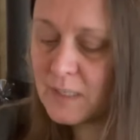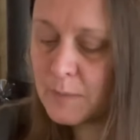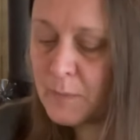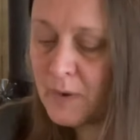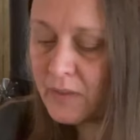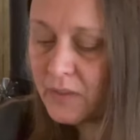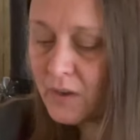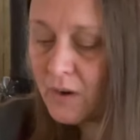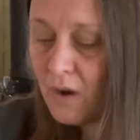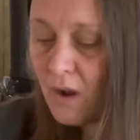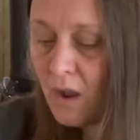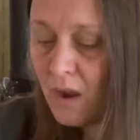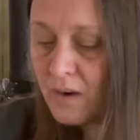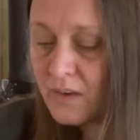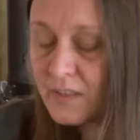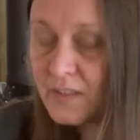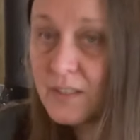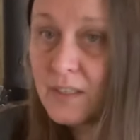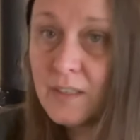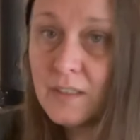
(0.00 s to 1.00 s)
but there are
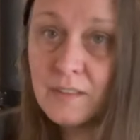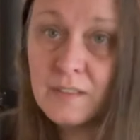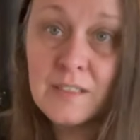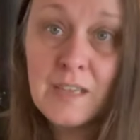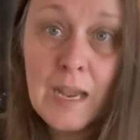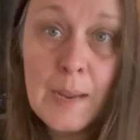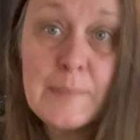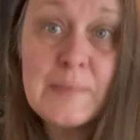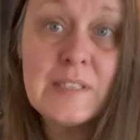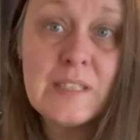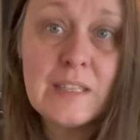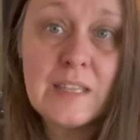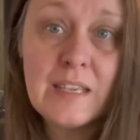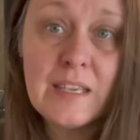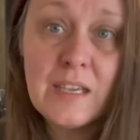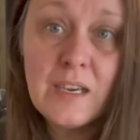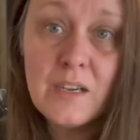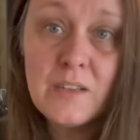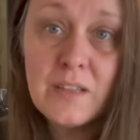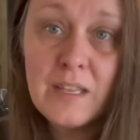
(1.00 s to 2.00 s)
certain times of the
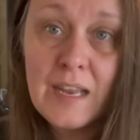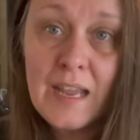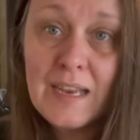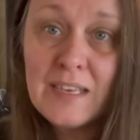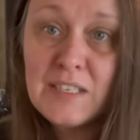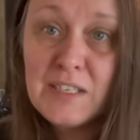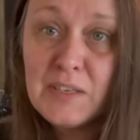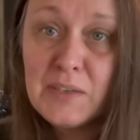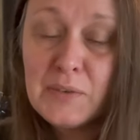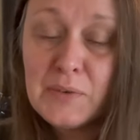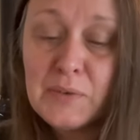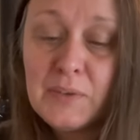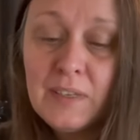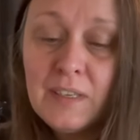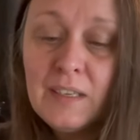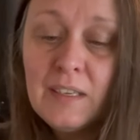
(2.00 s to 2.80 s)
year that I do.